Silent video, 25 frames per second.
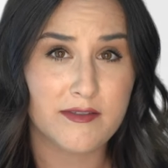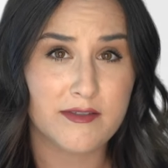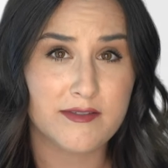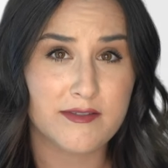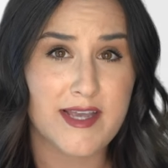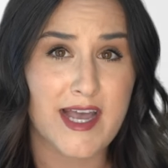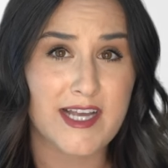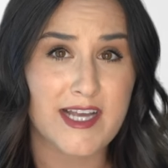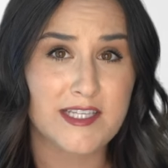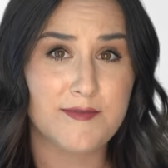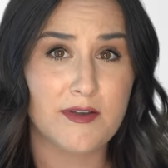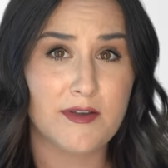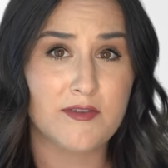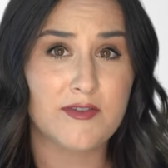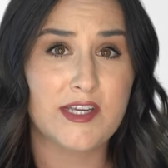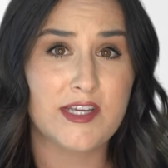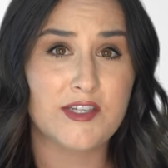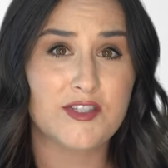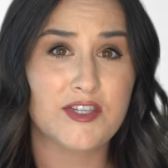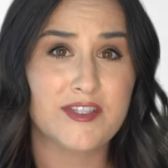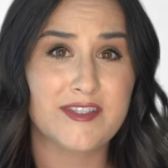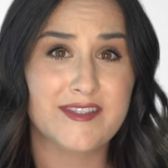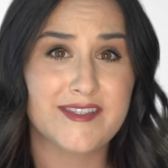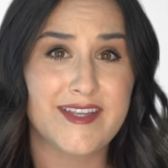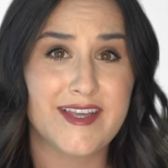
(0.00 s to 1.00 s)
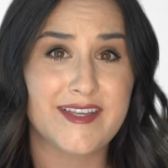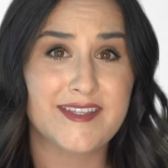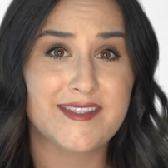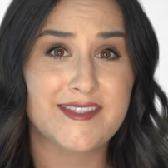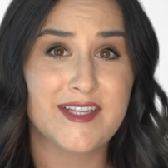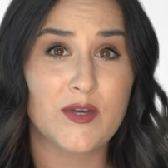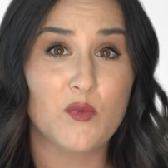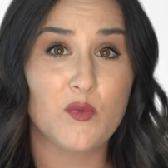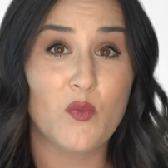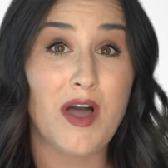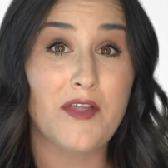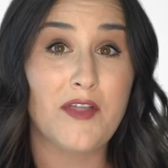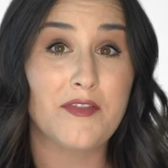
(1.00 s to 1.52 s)
The Tax Foundation says
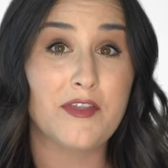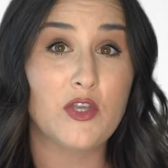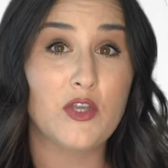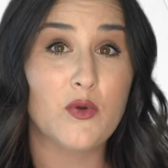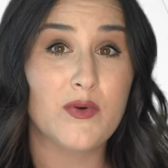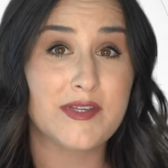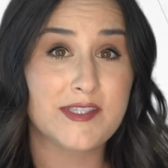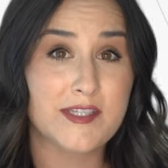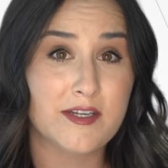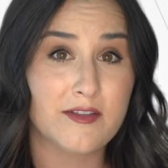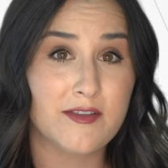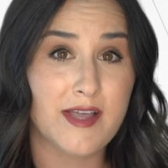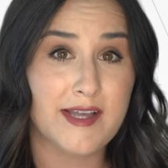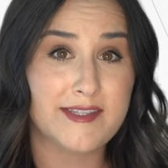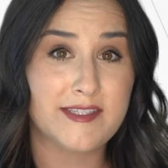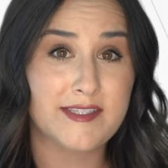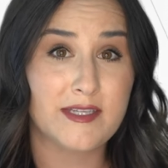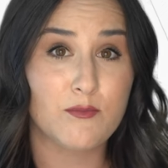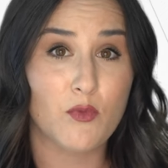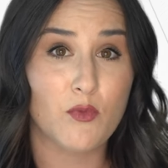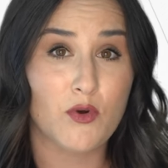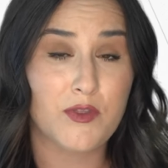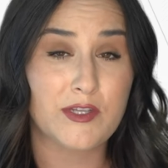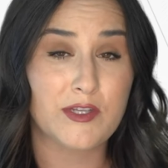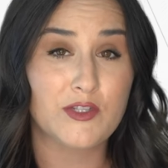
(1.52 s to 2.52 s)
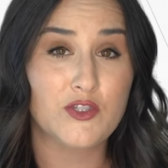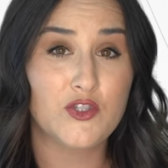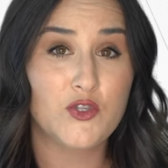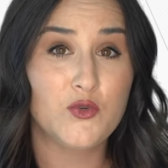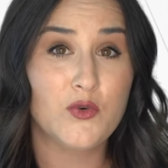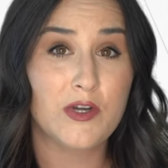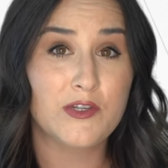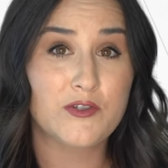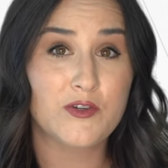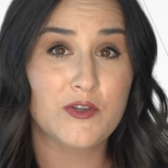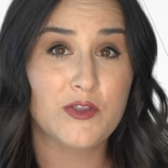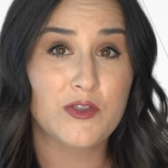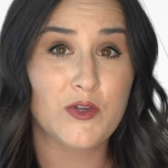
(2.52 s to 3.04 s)
that while the U S collected more than two
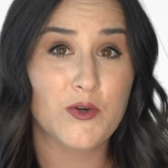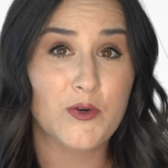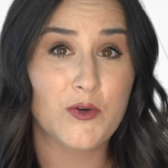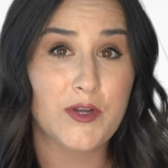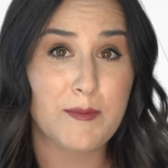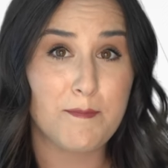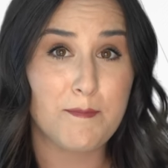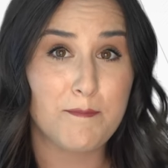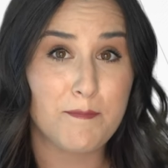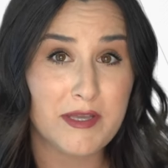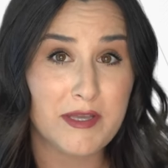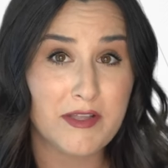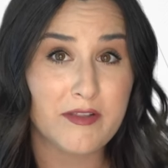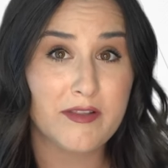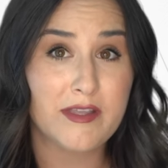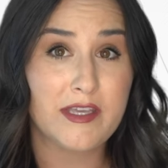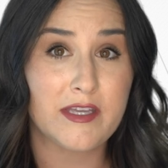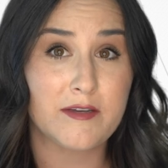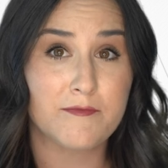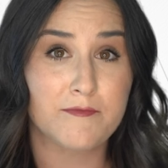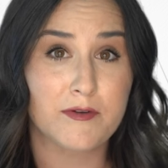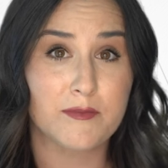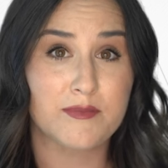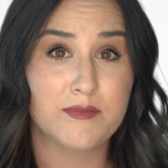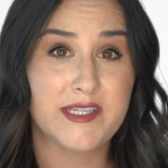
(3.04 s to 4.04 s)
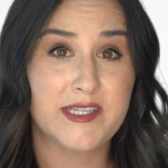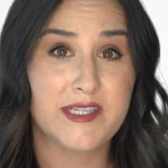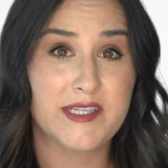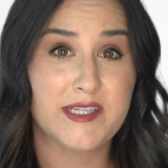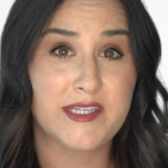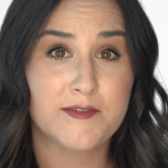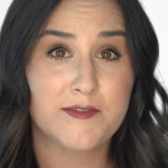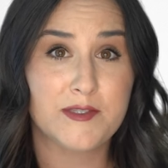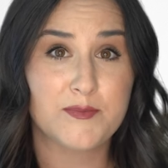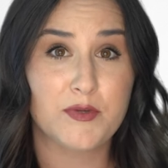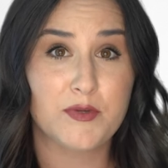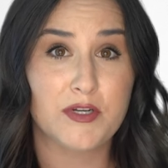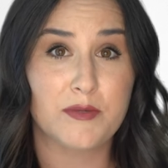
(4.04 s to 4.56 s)
hundred thirty billion dollars from
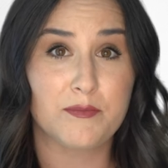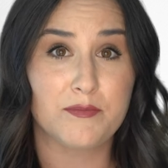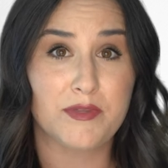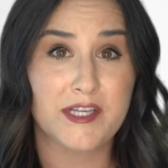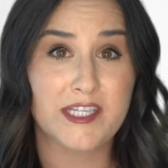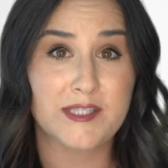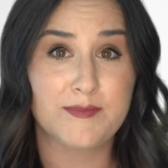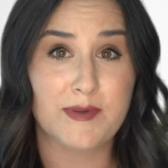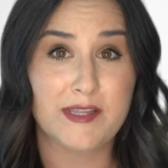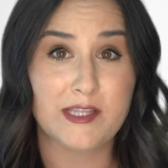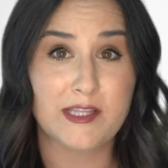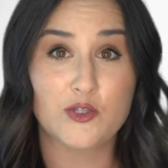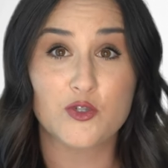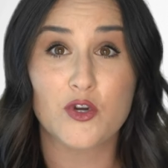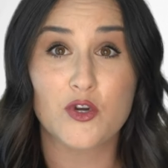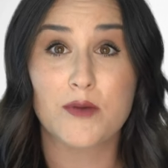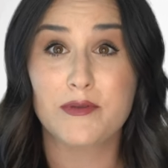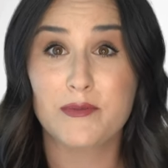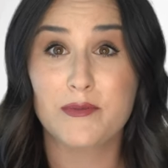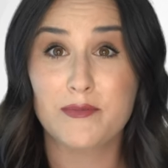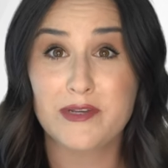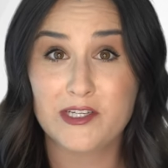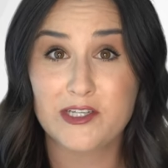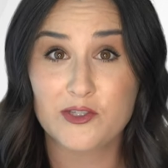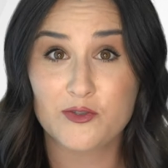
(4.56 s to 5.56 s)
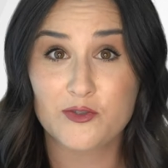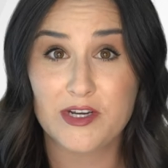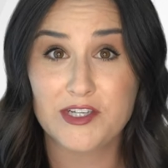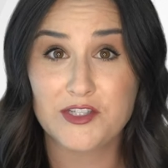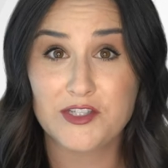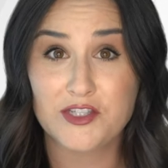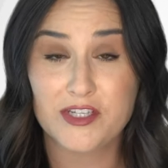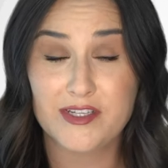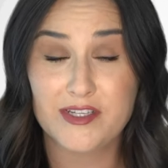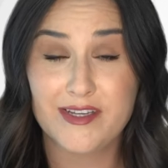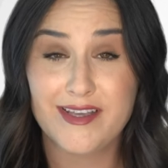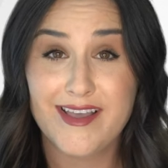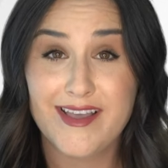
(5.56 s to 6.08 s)
tariffs put in place by the Trump
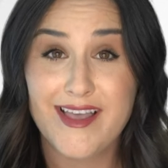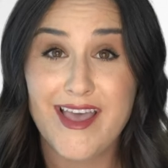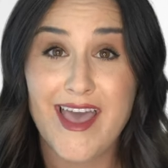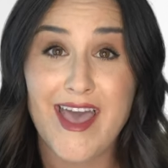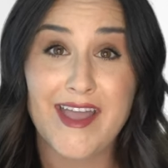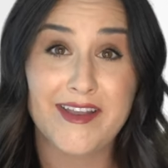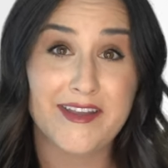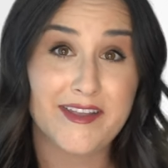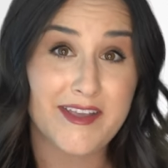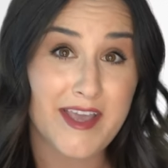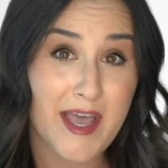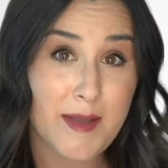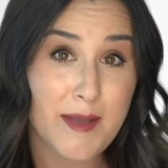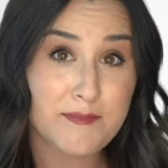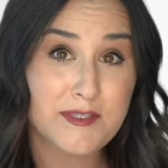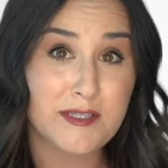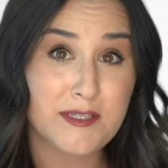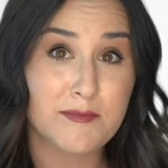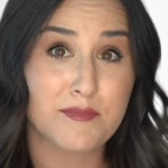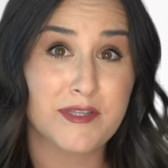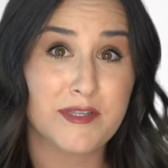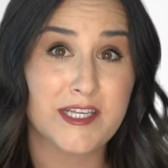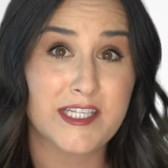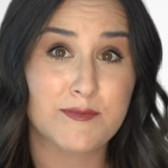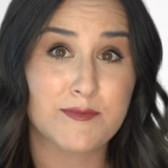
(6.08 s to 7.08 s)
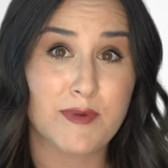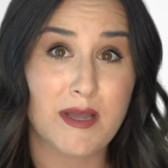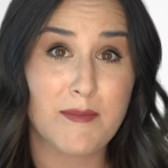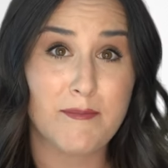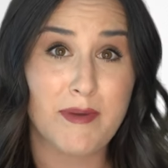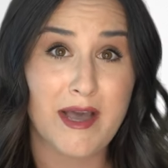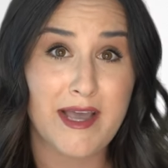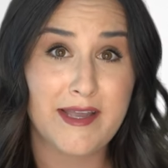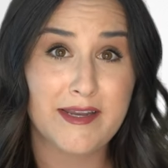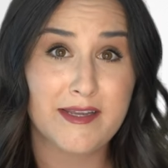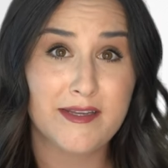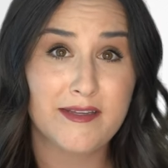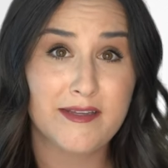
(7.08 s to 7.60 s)
administration and kept in place by
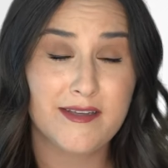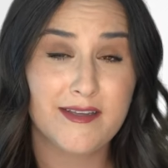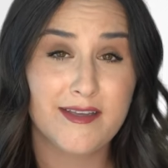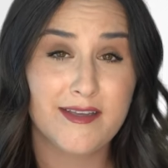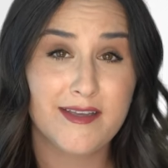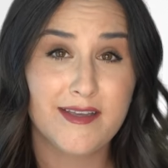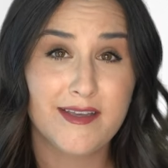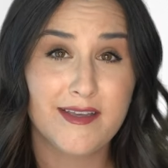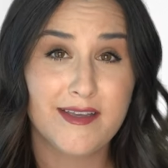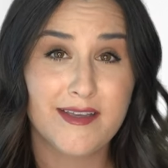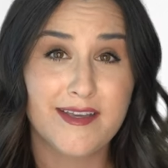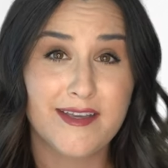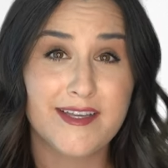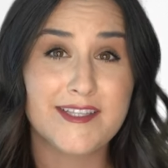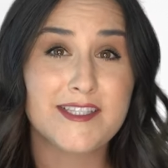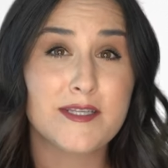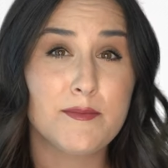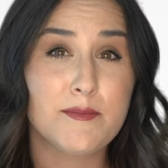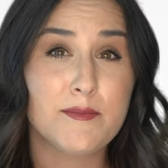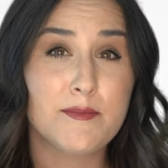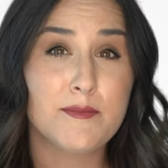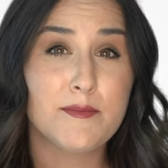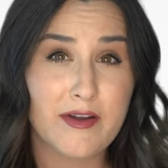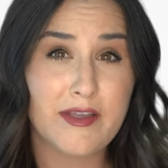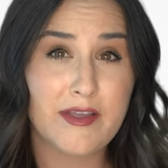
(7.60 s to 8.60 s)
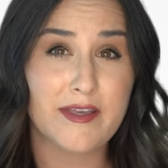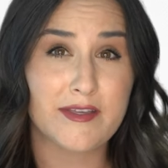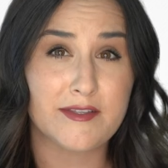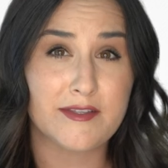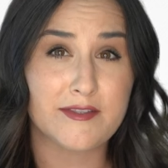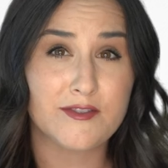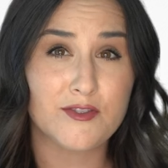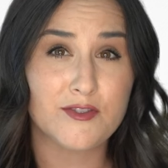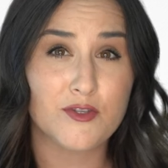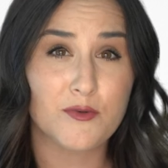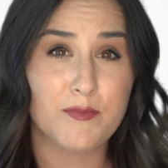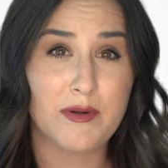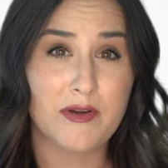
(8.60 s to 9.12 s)
Biden, it's
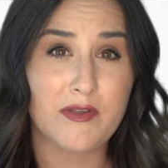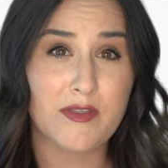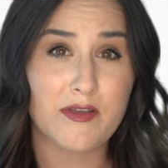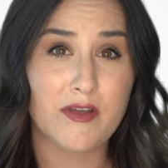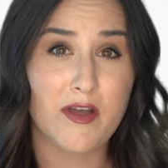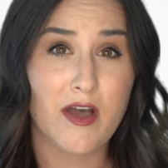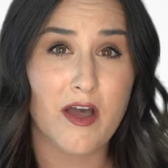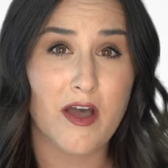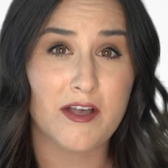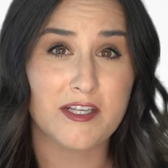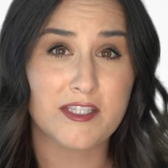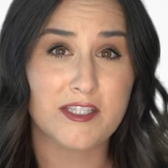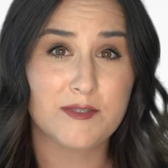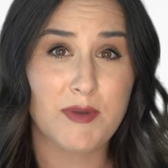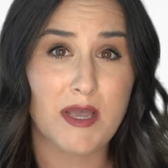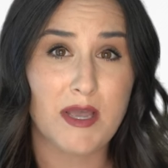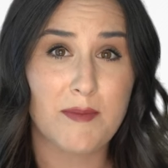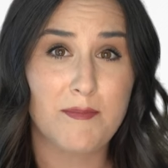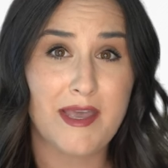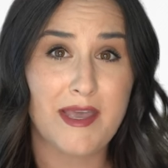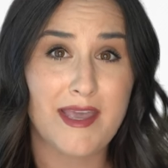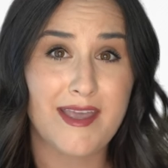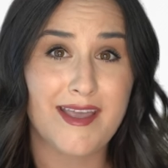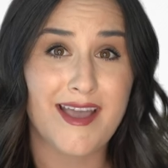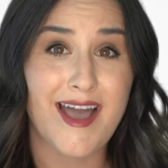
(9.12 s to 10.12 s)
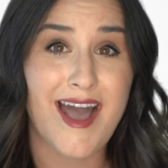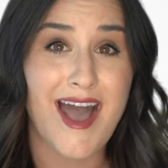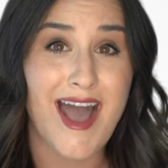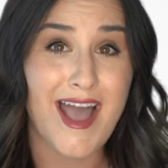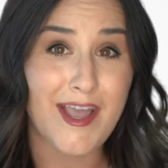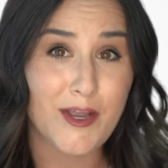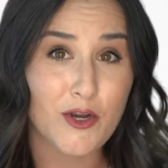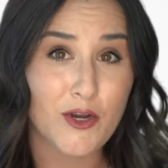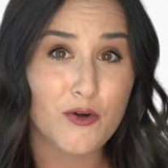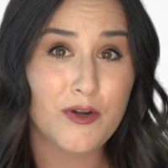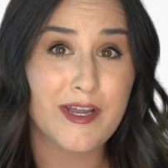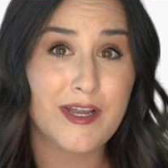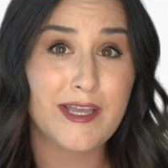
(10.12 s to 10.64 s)
Americans who bear the cost by paying
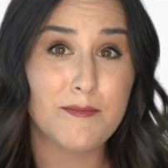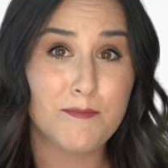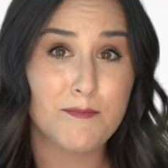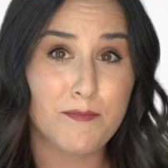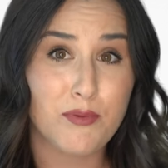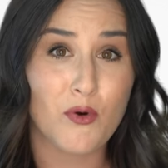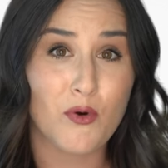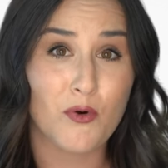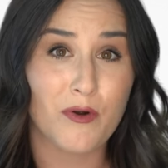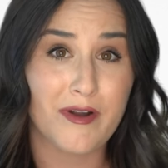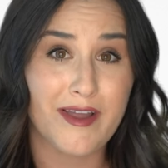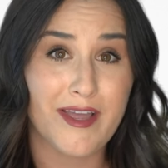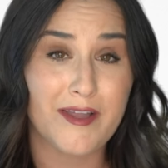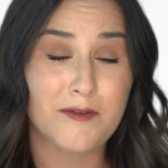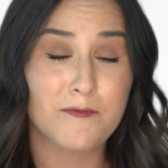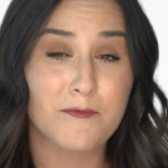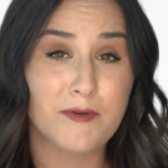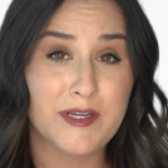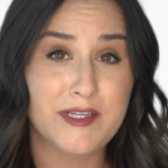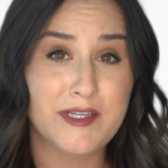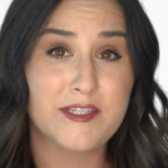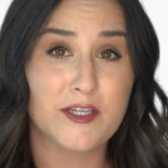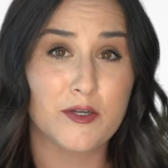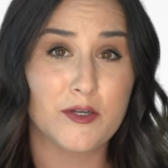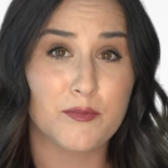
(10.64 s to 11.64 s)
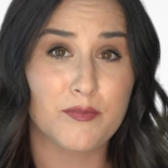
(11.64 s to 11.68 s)
higher import and retail